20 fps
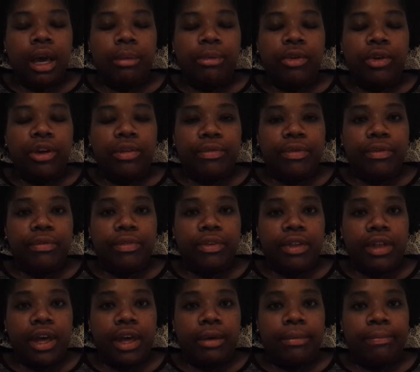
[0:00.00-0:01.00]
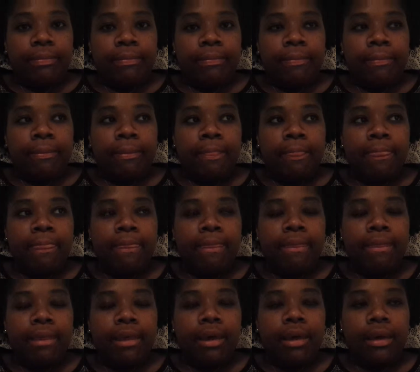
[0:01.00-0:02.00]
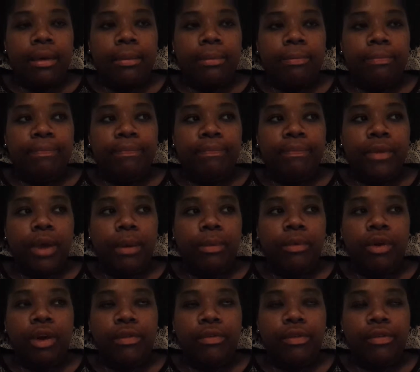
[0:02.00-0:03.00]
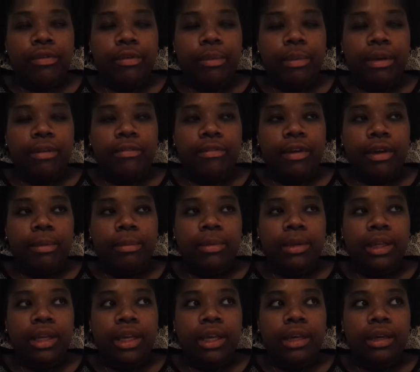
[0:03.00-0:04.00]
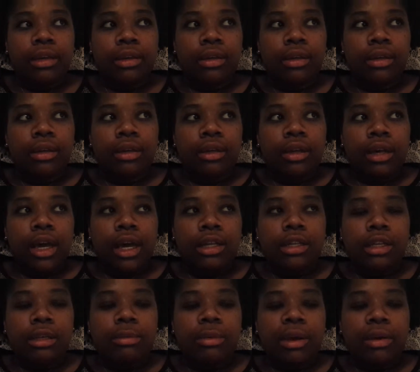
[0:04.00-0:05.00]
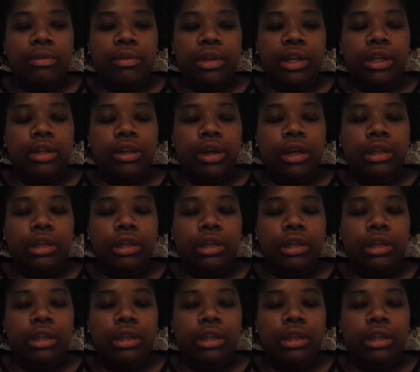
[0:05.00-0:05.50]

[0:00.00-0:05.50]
I'm grateful for that. I'm grateful for my family. It took me a really